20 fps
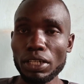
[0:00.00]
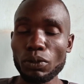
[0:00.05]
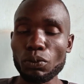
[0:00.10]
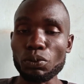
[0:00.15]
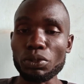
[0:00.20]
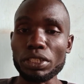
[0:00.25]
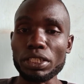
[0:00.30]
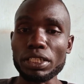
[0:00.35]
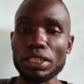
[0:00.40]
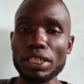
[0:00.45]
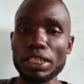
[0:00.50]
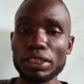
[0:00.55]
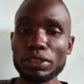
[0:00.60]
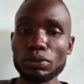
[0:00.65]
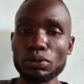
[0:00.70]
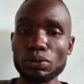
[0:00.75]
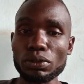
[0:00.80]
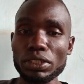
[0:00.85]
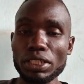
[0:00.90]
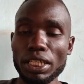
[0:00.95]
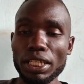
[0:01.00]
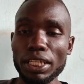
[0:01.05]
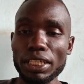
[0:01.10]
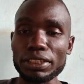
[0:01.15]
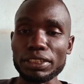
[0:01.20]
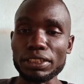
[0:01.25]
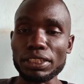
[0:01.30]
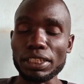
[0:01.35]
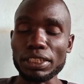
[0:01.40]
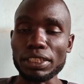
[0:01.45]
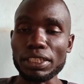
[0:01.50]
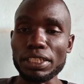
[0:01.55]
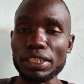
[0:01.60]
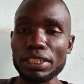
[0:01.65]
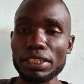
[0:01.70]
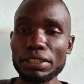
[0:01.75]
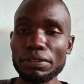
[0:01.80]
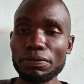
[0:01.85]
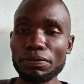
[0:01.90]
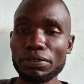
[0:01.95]
we get to realize that the
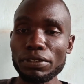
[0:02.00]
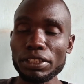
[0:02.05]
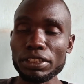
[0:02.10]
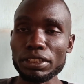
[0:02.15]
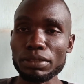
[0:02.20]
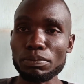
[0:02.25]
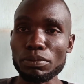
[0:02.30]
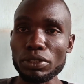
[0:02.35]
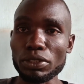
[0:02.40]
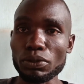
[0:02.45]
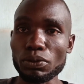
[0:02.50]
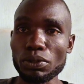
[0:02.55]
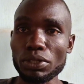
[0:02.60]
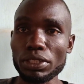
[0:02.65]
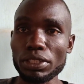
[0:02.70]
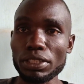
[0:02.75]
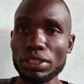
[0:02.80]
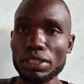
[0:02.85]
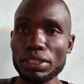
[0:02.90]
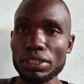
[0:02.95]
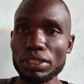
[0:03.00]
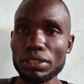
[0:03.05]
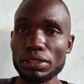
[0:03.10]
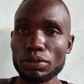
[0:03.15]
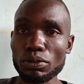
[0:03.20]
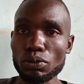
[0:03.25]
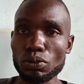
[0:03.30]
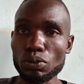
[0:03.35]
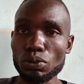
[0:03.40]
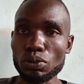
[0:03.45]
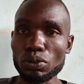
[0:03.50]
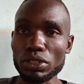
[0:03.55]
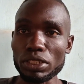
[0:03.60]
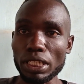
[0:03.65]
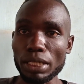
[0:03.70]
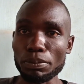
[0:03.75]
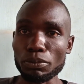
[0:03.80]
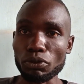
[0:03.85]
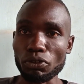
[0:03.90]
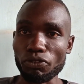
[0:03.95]
difference between these two
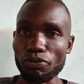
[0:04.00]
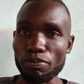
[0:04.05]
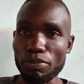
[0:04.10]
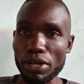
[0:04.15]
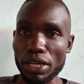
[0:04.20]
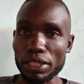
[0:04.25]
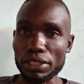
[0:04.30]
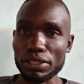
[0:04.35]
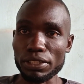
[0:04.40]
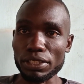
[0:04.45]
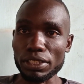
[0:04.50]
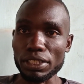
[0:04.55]
types of birds